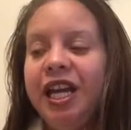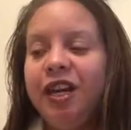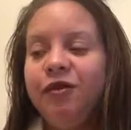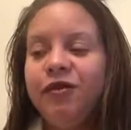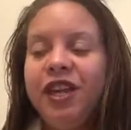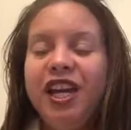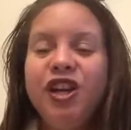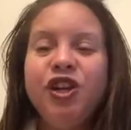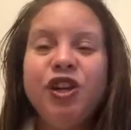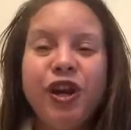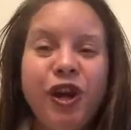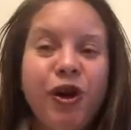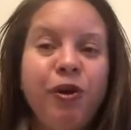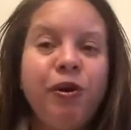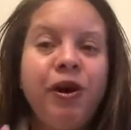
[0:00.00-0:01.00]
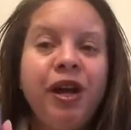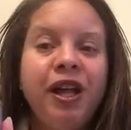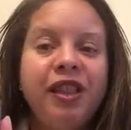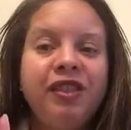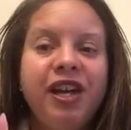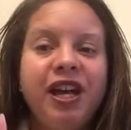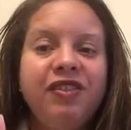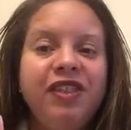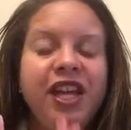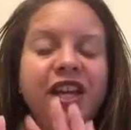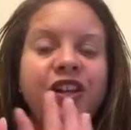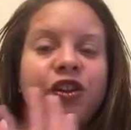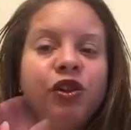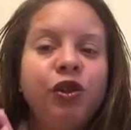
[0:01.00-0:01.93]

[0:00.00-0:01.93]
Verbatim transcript: And if they know that they could